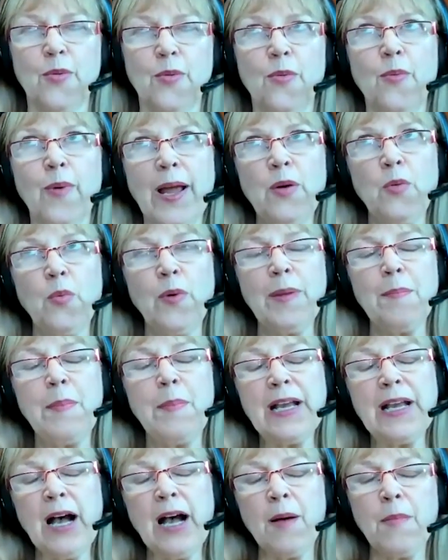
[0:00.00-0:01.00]
When we
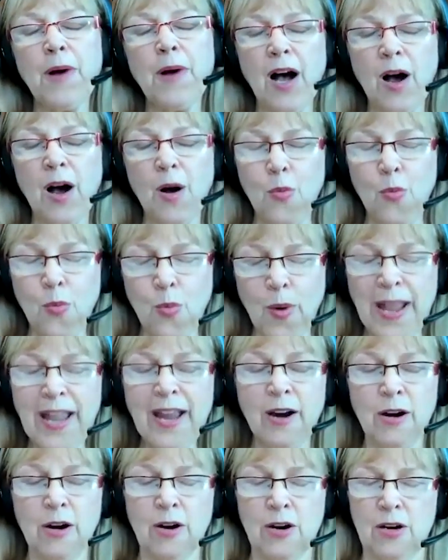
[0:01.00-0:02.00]
become
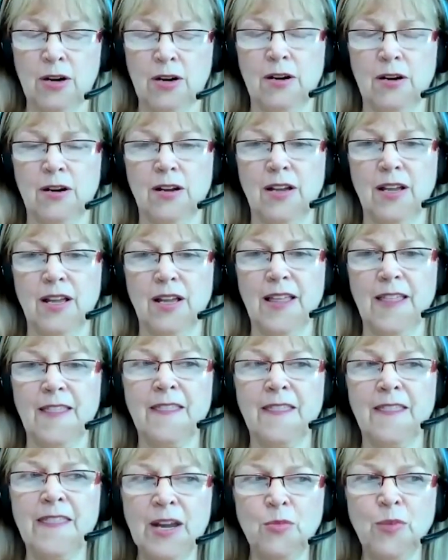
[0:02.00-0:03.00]
aware,
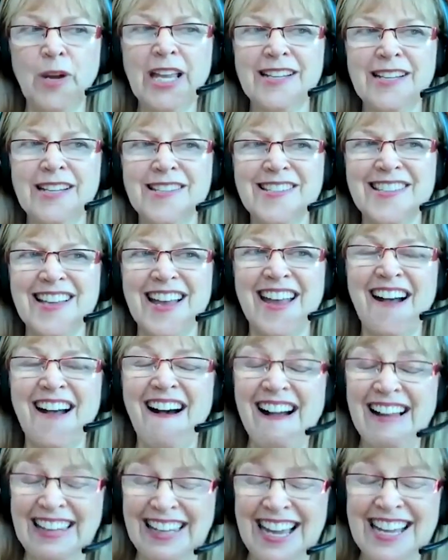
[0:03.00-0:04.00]
then we can say,
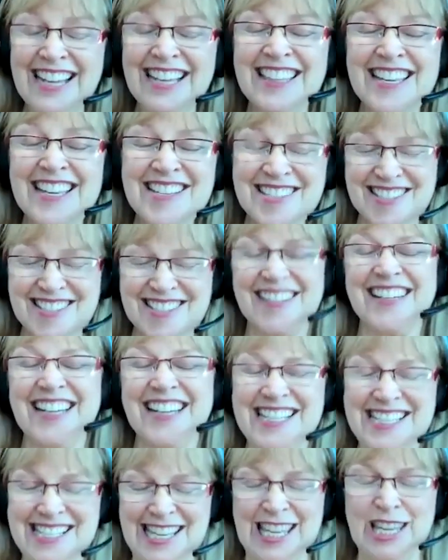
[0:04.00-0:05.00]
I like this,
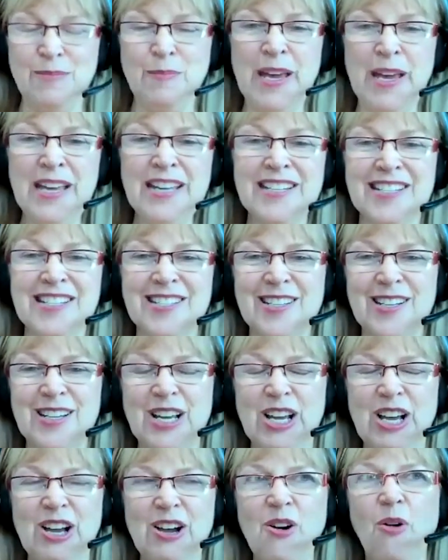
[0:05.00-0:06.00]
let's keep it,
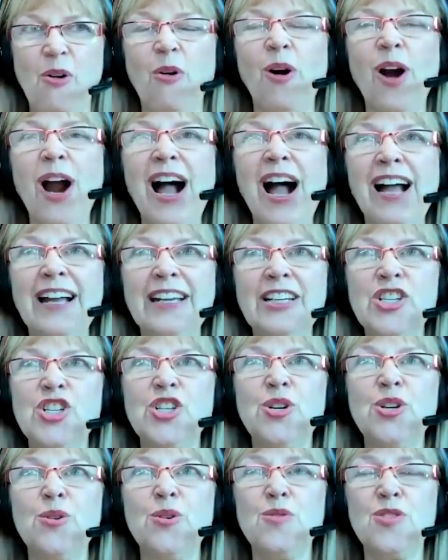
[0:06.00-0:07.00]
or I
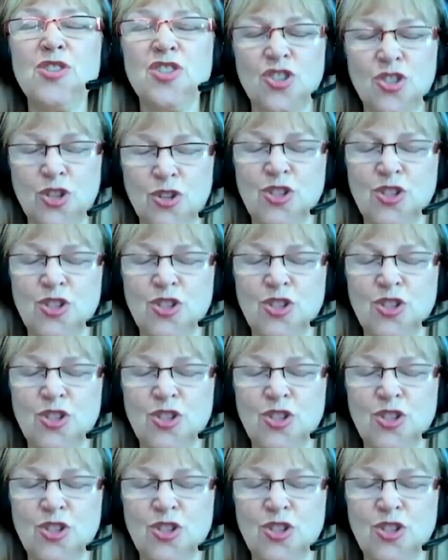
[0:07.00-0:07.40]
choose